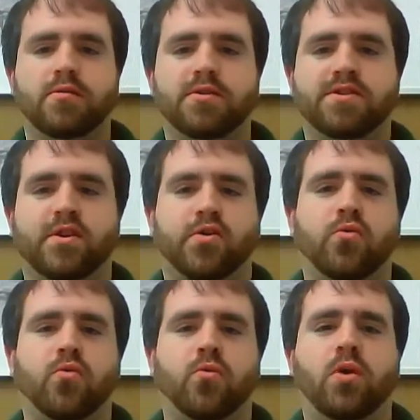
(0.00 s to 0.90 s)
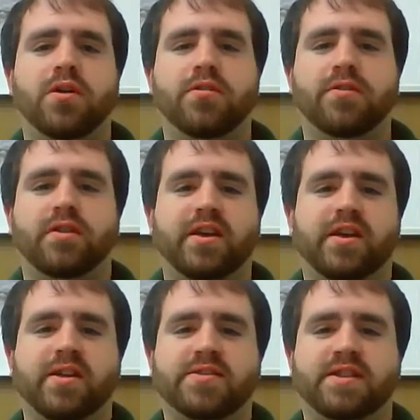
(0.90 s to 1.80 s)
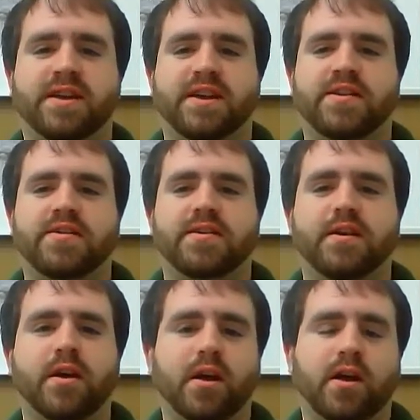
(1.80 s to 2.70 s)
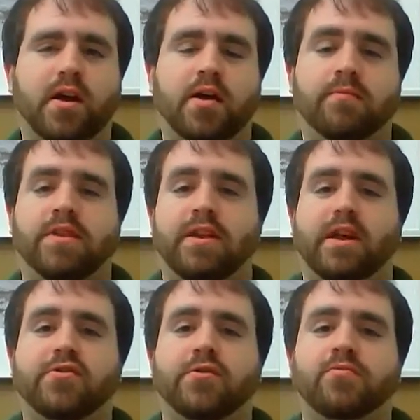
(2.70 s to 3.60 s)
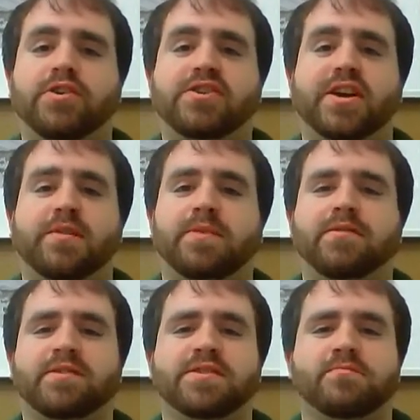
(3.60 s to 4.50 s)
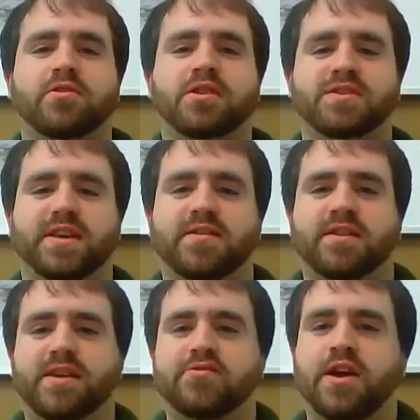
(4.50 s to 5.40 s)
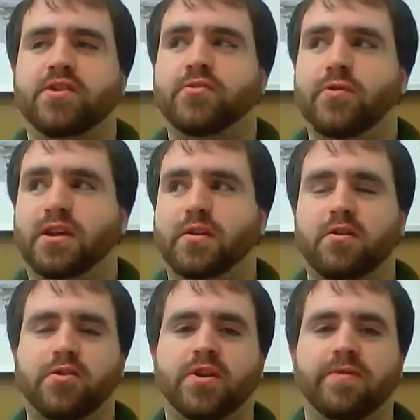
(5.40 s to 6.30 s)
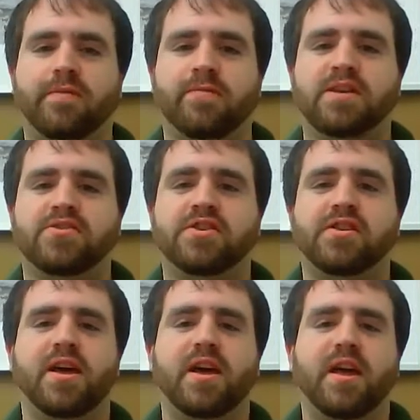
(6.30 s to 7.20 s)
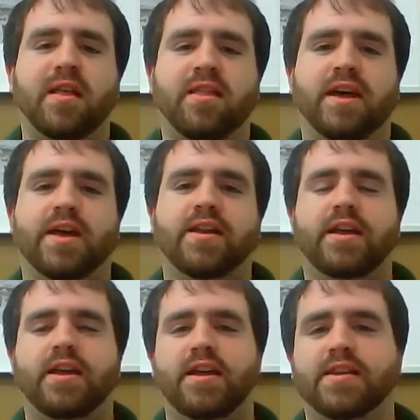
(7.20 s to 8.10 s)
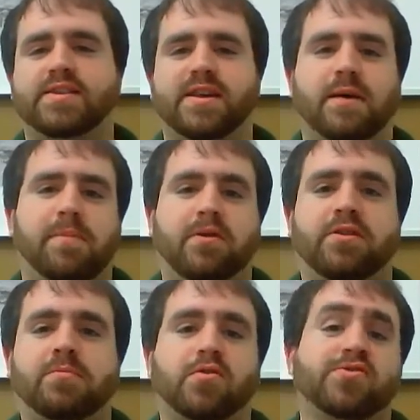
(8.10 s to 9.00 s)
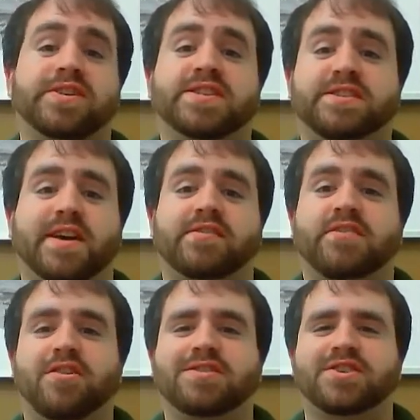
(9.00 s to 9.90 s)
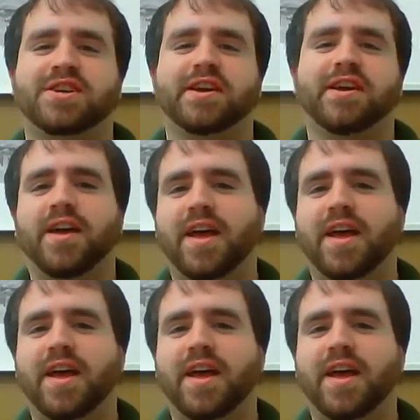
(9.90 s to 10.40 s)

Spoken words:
So one other thing is that I do appreciate about this book is that they try to include information that is about the most recent technology.